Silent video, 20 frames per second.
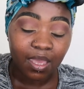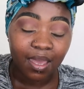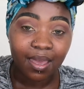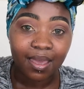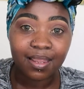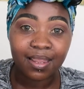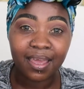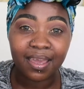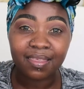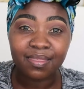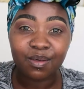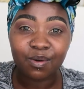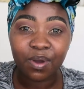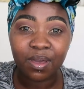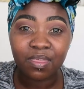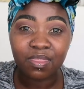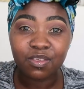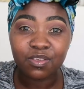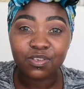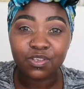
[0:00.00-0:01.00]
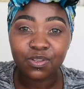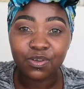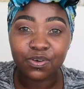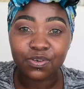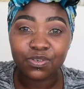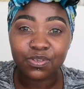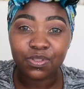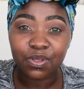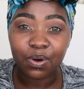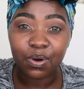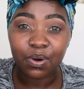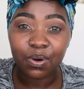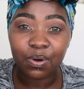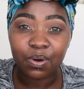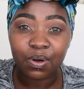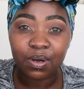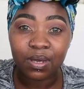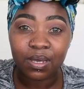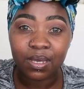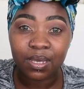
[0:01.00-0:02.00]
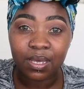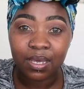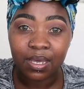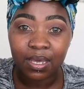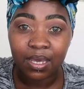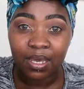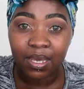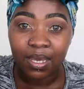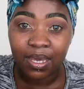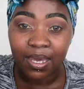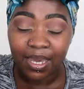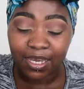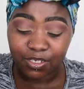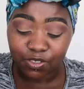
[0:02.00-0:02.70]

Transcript: I like the way this looks though. I